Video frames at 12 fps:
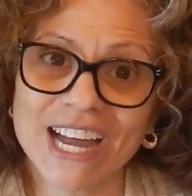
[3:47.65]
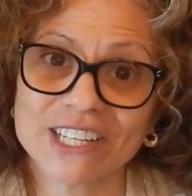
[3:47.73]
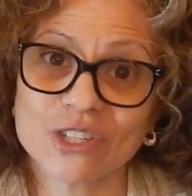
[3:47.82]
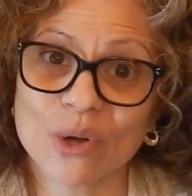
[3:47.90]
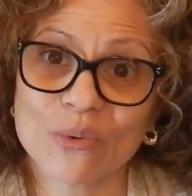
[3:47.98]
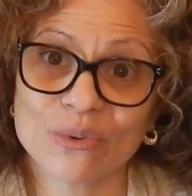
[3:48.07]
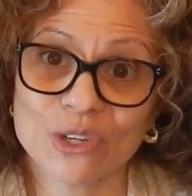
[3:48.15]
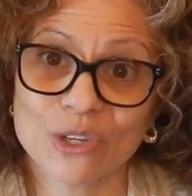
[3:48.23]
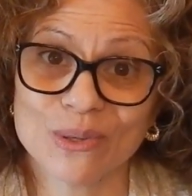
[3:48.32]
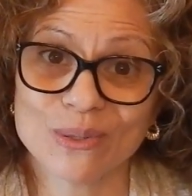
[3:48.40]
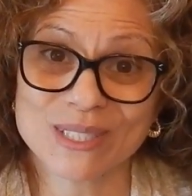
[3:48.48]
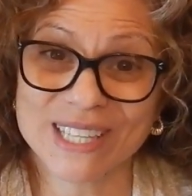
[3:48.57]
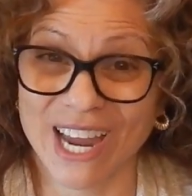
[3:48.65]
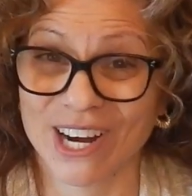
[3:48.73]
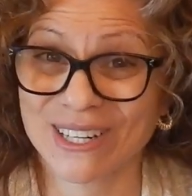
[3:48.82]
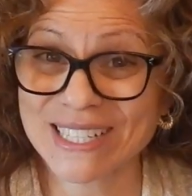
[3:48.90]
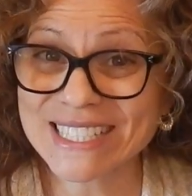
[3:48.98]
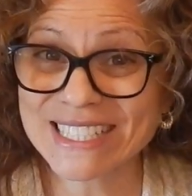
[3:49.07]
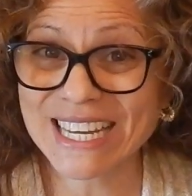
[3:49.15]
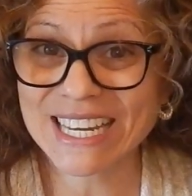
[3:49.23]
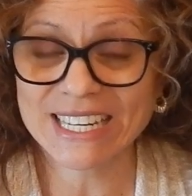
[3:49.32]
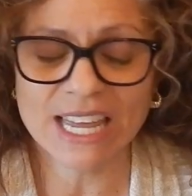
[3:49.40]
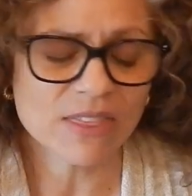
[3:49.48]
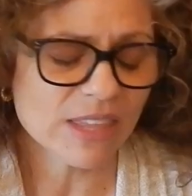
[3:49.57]
I don't use
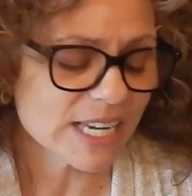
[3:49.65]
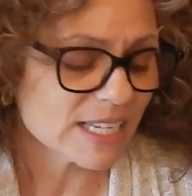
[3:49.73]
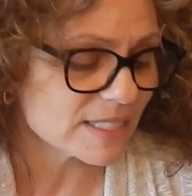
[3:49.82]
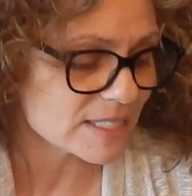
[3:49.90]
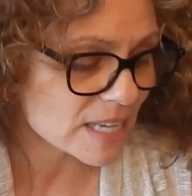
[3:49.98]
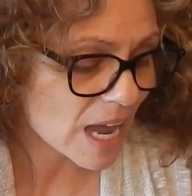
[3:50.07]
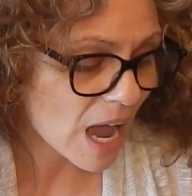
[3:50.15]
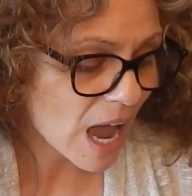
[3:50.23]
kerosene in these.